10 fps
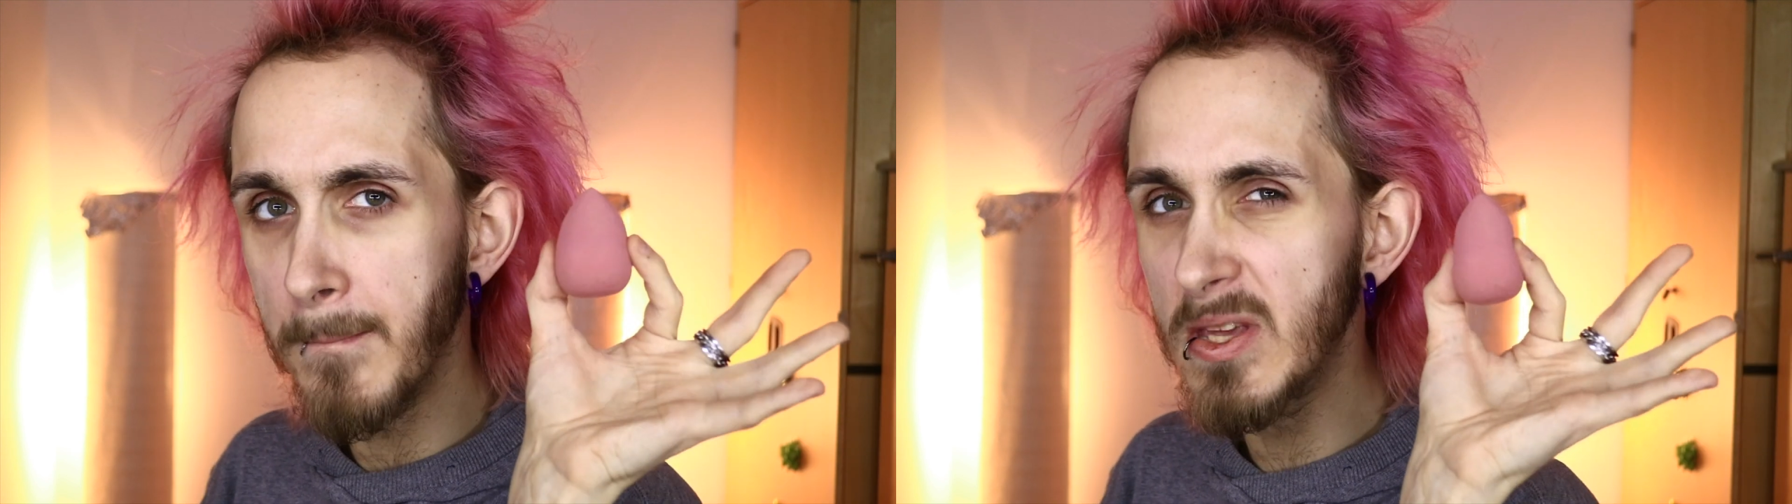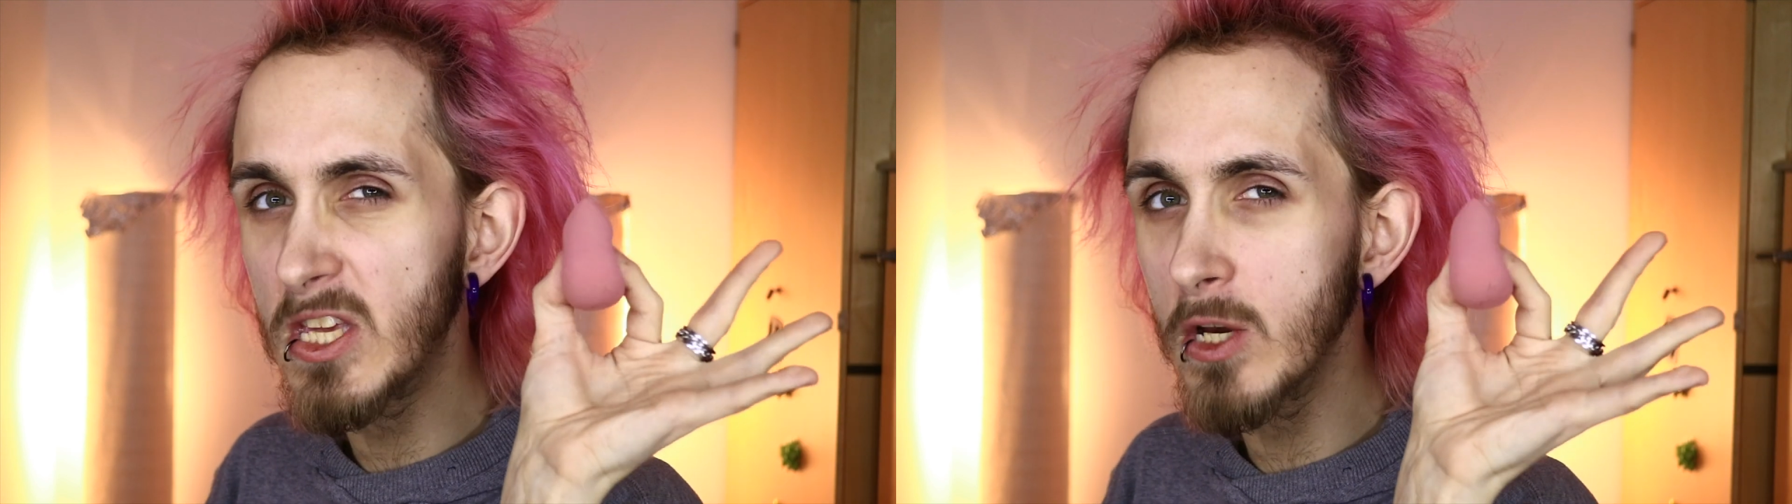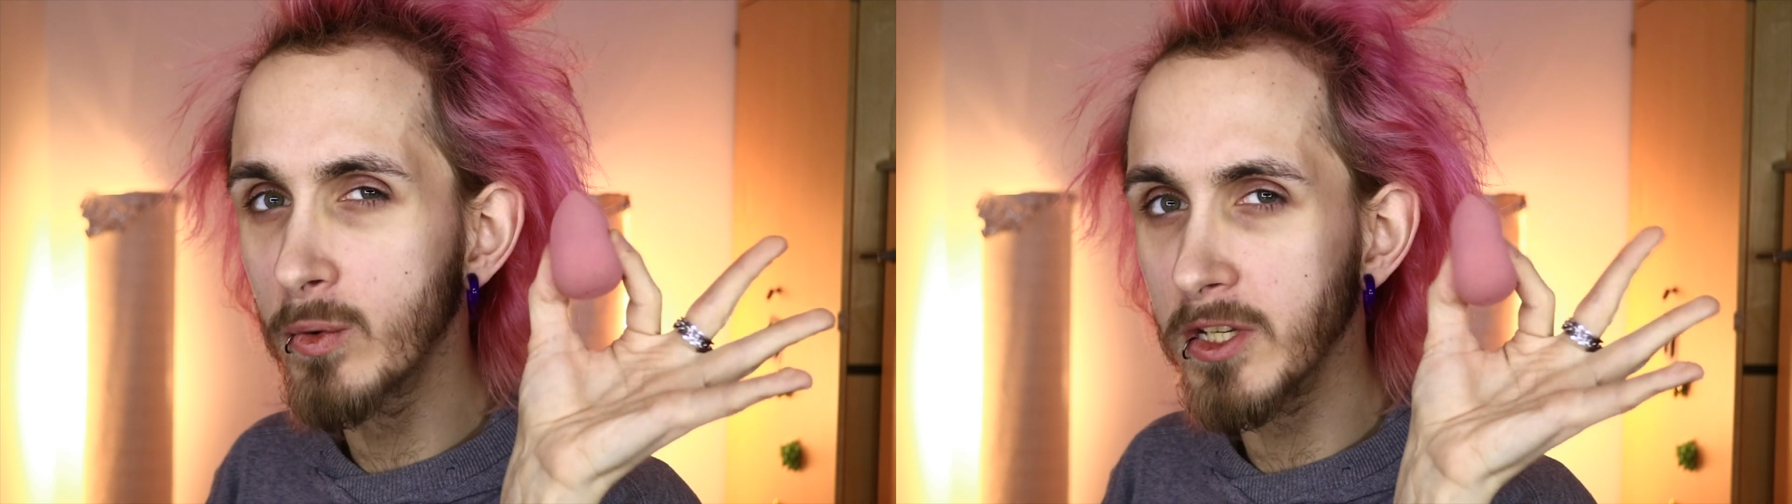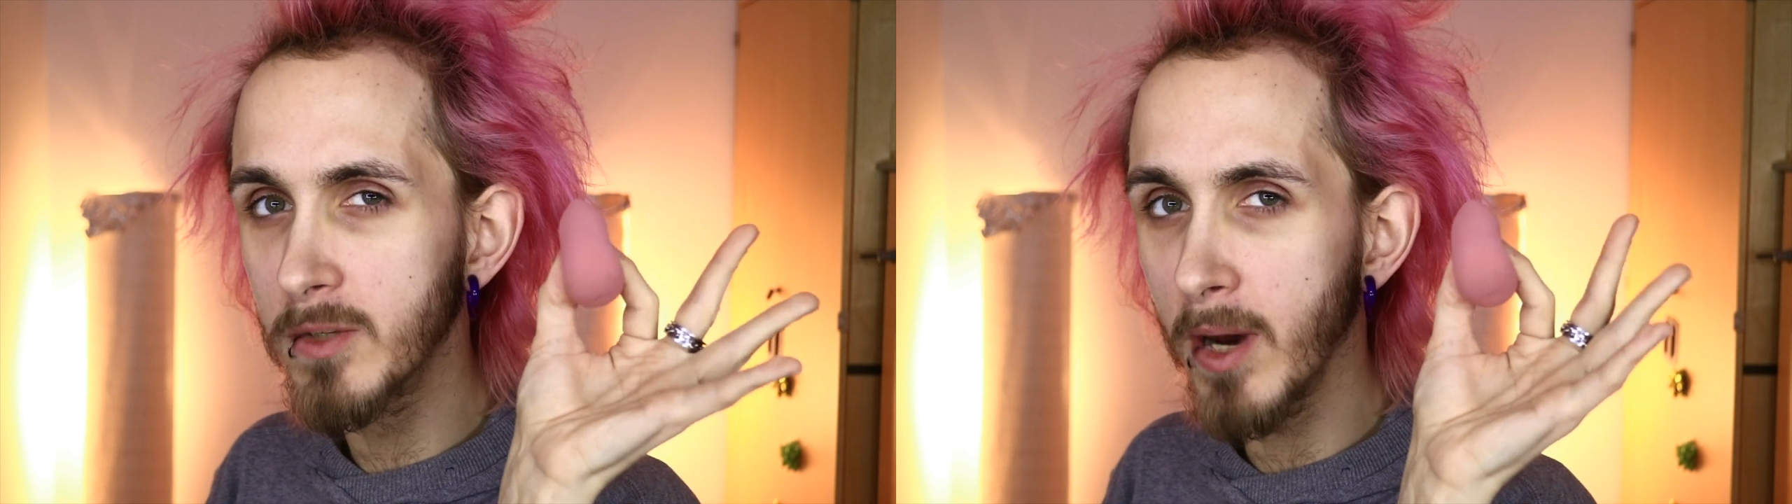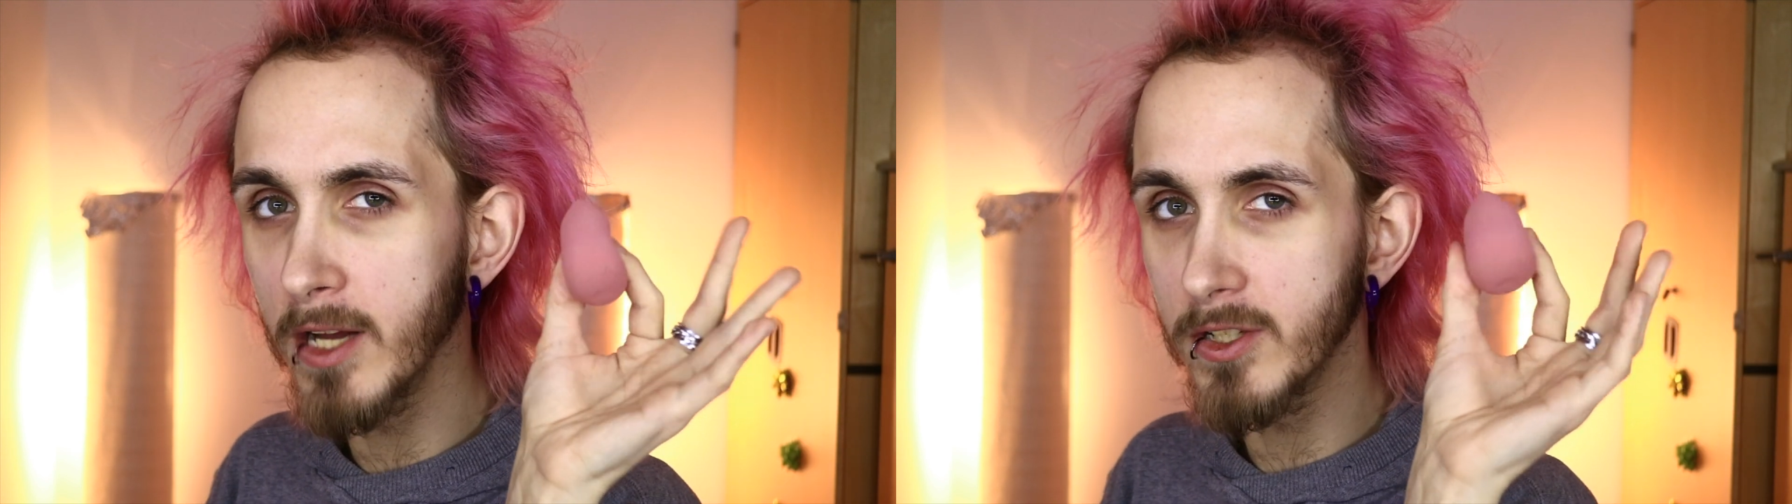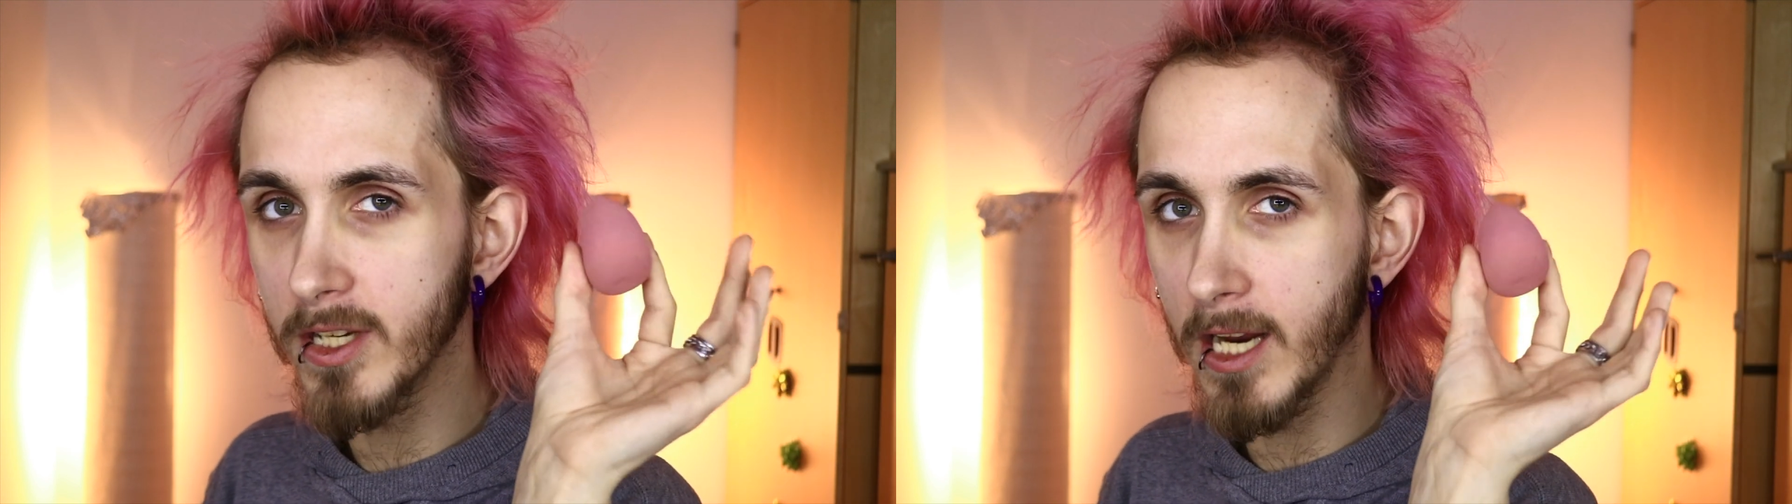beauty sponge,